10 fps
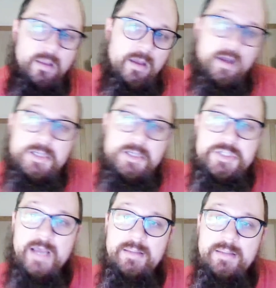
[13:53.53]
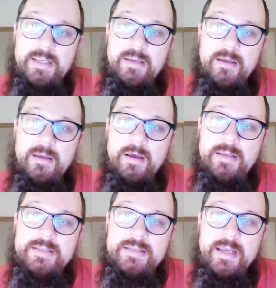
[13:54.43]
Shanti
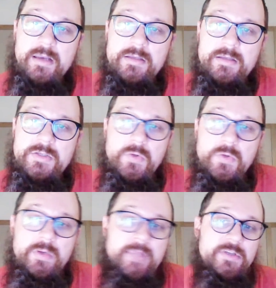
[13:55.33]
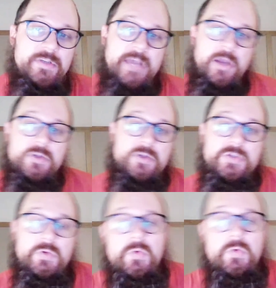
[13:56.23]
decided to give a shout out
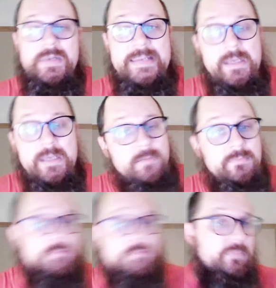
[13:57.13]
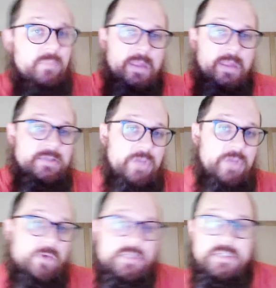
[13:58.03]
to Nina. As you
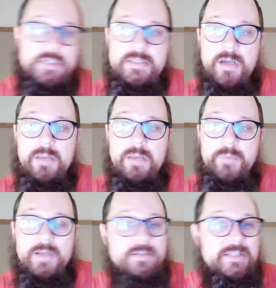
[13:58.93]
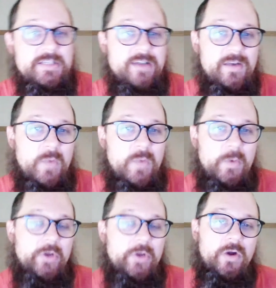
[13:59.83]
know, she just started, but she started while
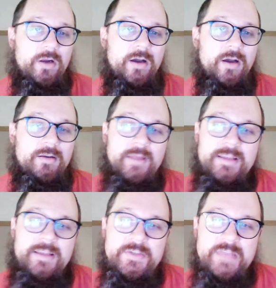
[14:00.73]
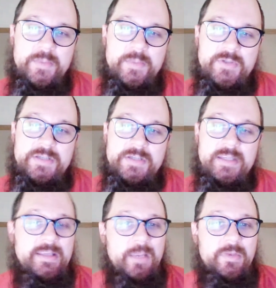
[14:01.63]
we were all gone, and she was able to actually
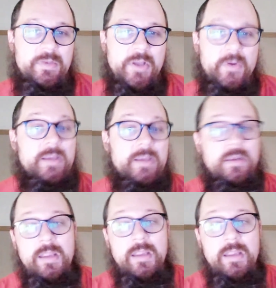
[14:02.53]
get up and going